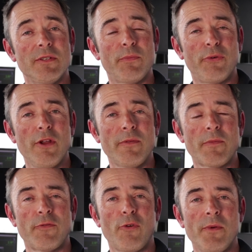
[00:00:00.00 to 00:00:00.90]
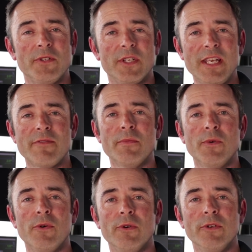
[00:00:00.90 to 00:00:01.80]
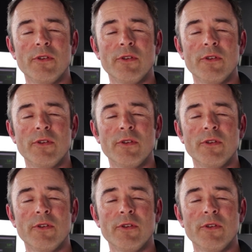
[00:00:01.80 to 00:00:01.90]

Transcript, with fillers: to improve the performance even more,